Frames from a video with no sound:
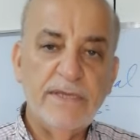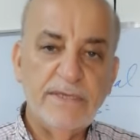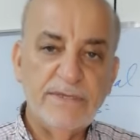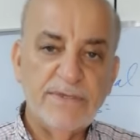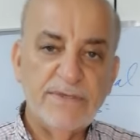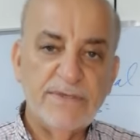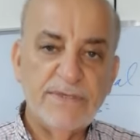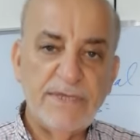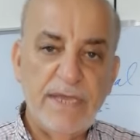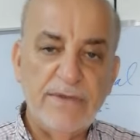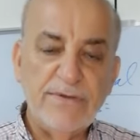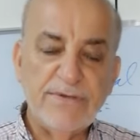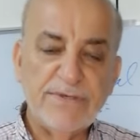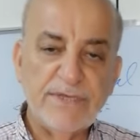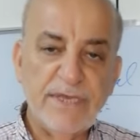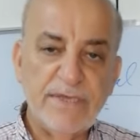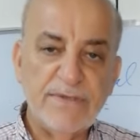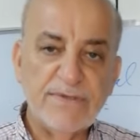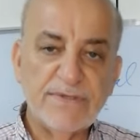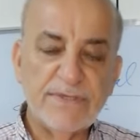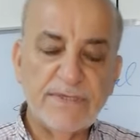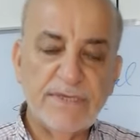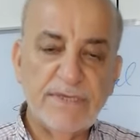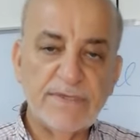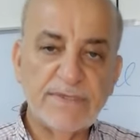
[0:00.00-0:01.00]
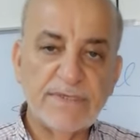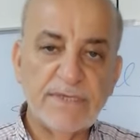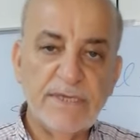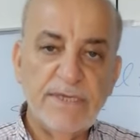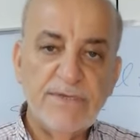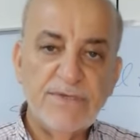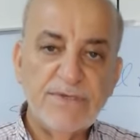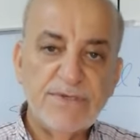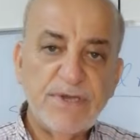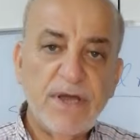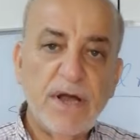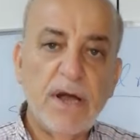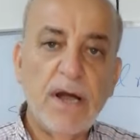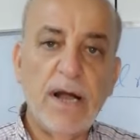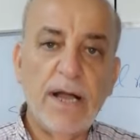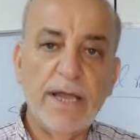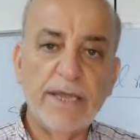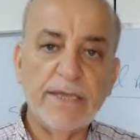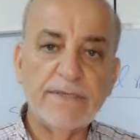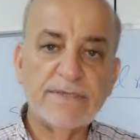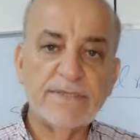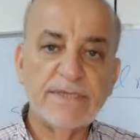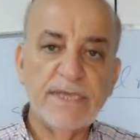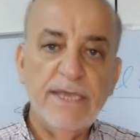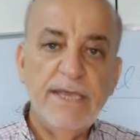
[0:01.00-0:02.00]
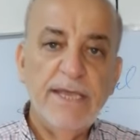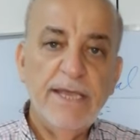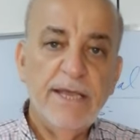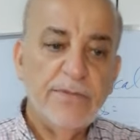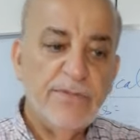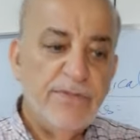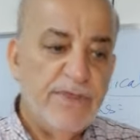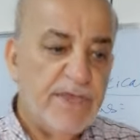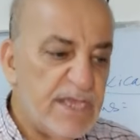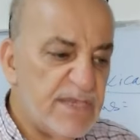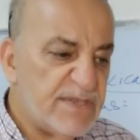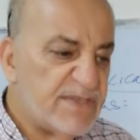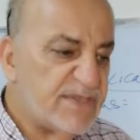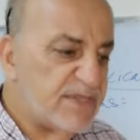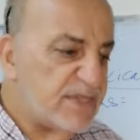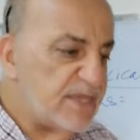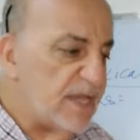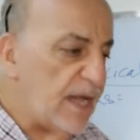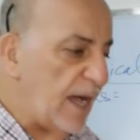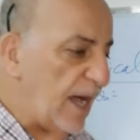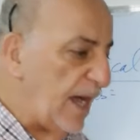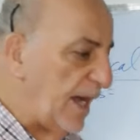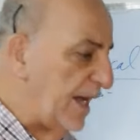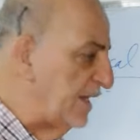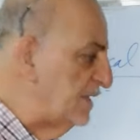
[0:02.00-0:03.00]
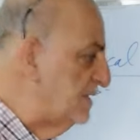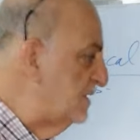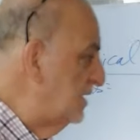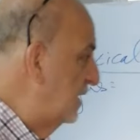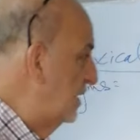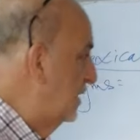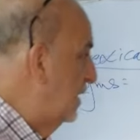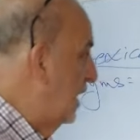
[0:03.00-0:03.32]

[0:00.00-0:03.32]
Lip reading: sentences. Ties. These ties